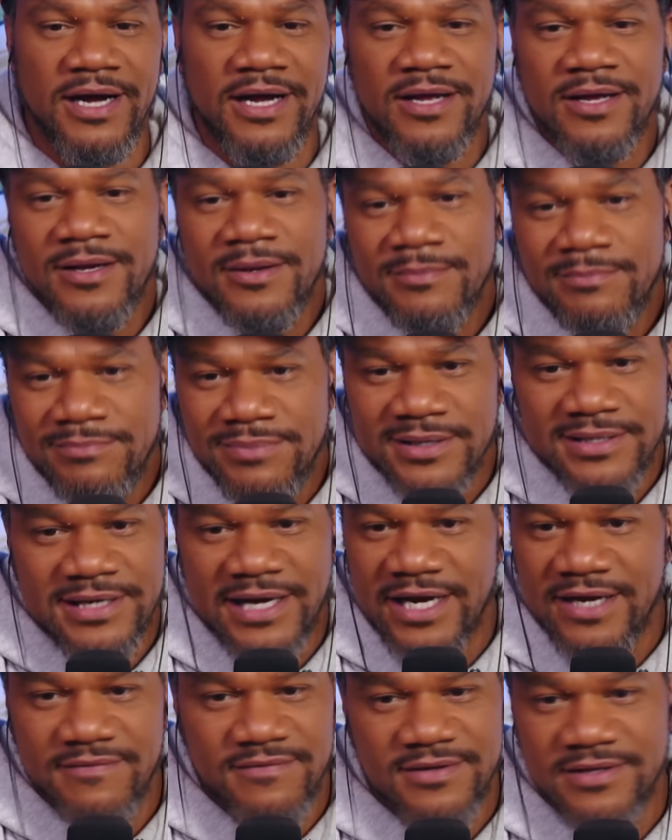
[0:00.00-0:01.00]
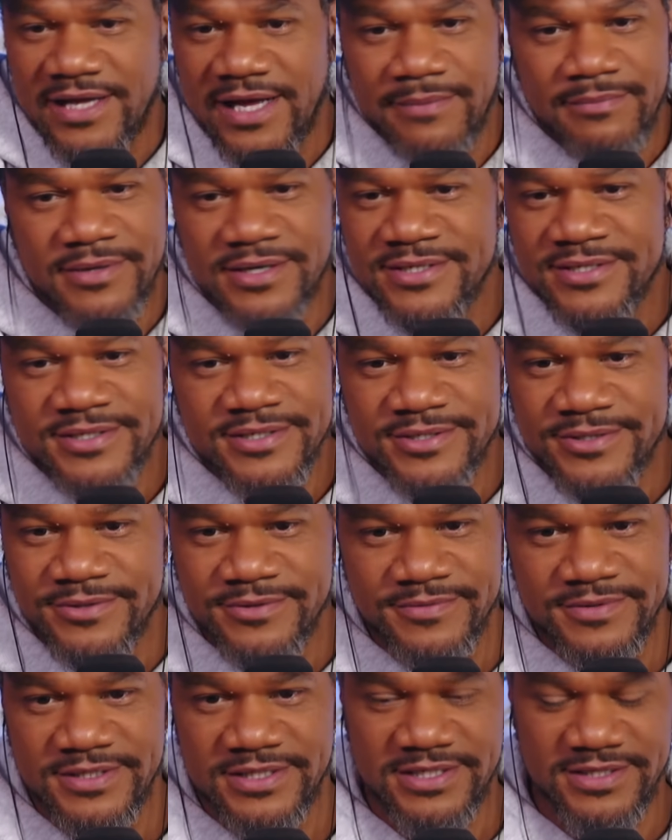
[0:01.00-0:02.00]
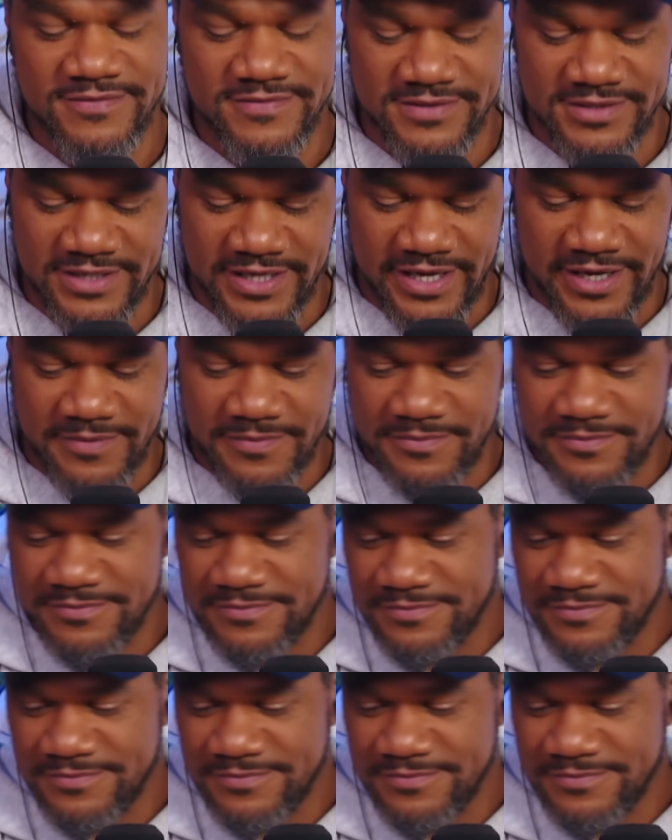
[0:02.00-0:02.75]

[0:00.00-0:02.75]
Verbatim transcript: by, but not even that much because who really gives a damn?